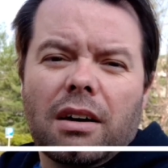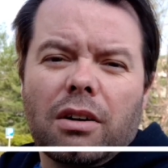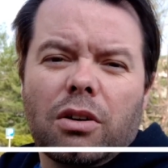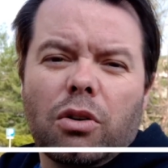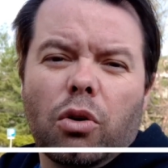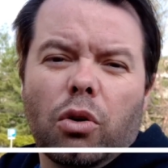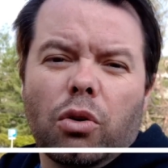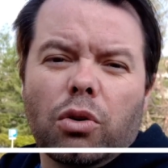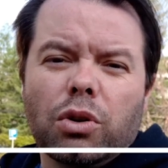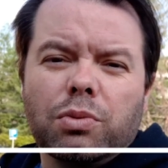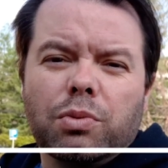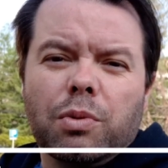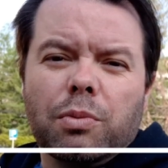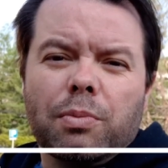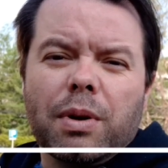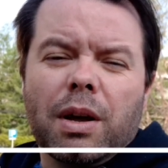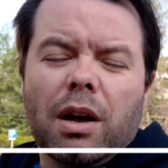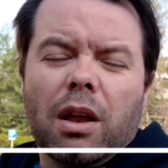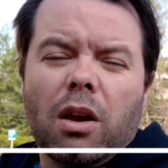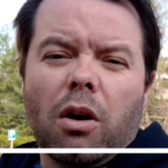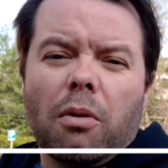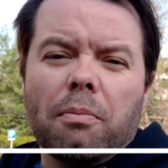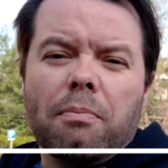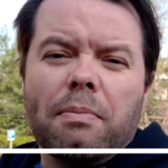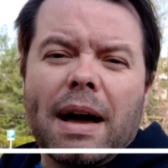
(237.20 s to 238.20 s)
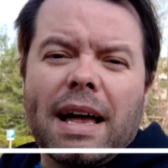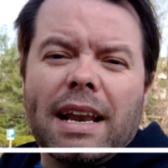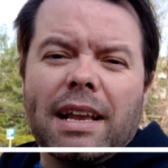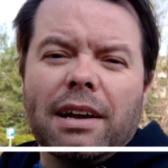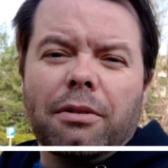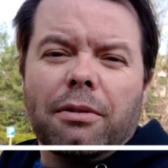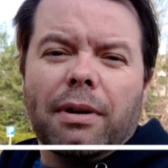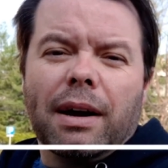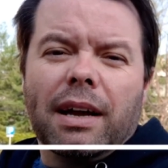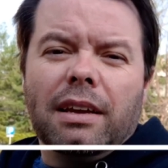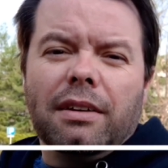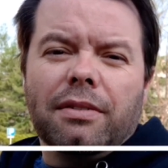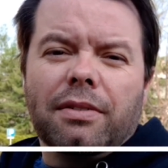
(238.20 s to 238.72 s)
course would be a lot
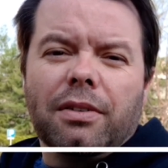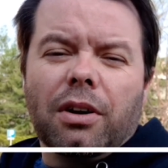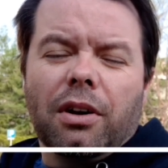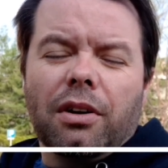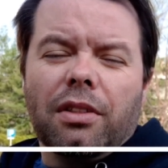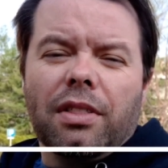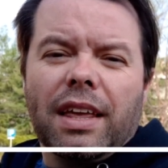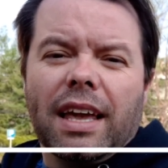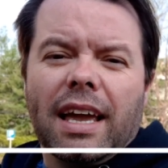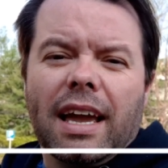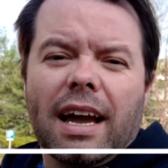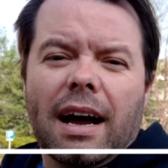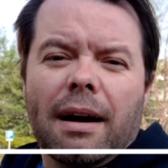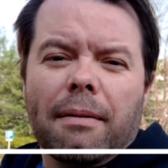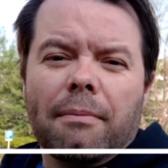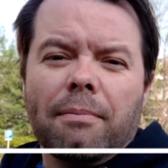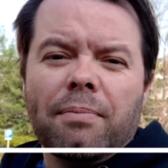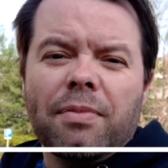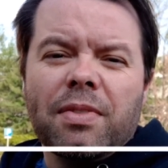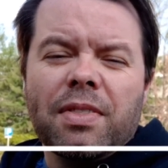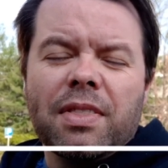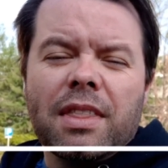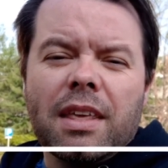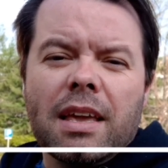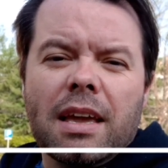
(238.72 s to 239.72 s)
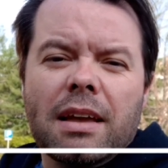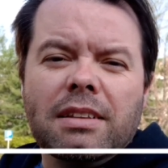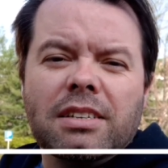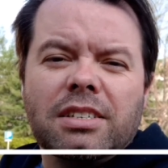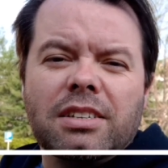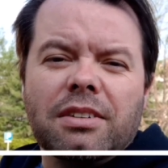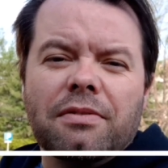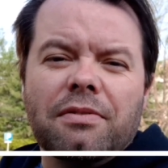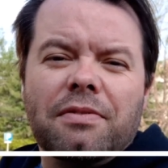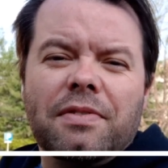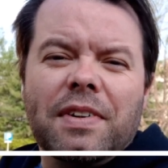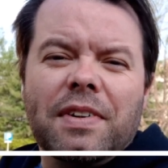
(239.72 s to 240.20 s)
better, where you've got the instant